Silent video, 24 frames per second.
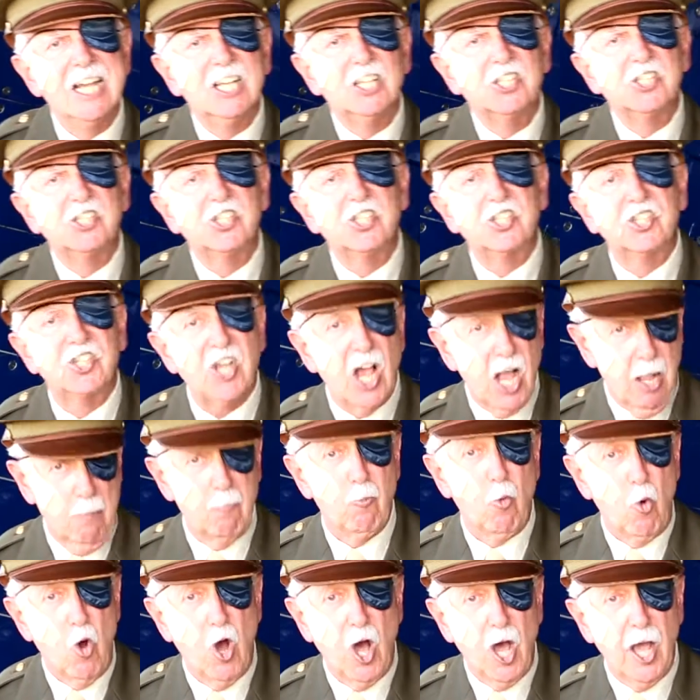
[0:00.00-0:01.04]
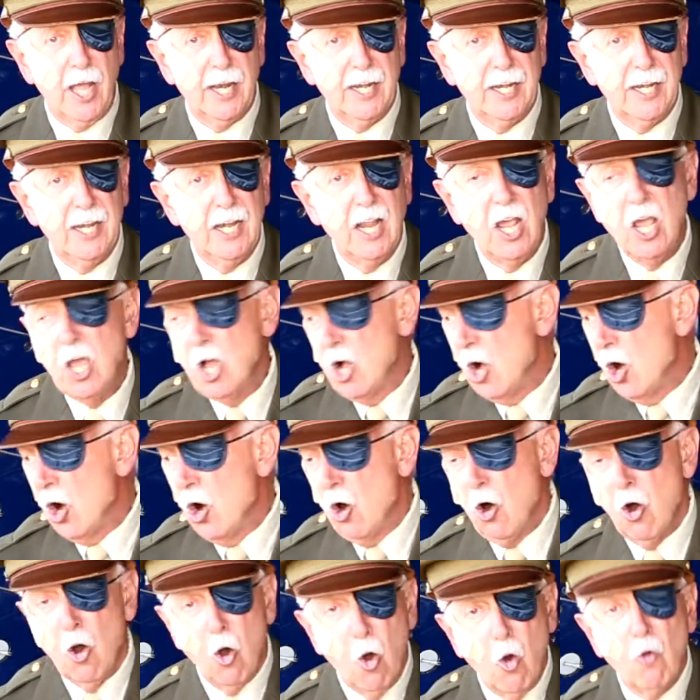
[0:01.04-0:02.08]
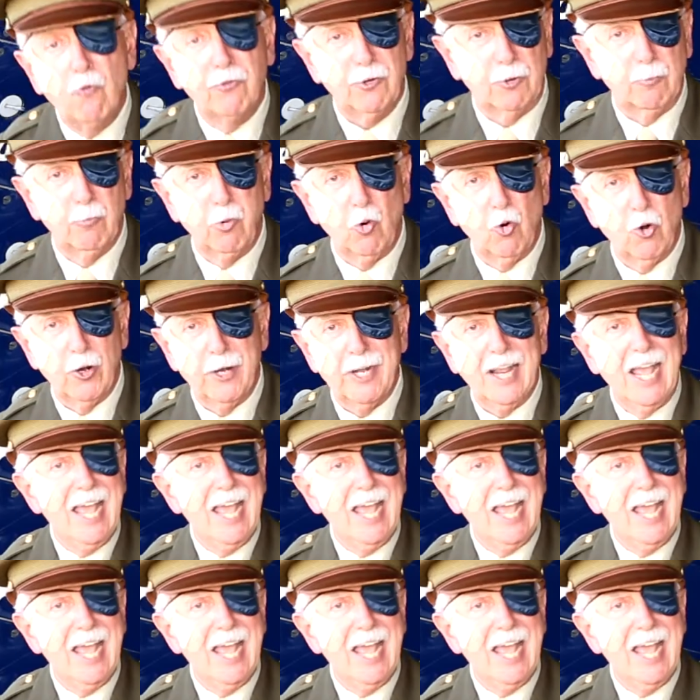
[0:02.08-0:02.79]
"Someone overboard."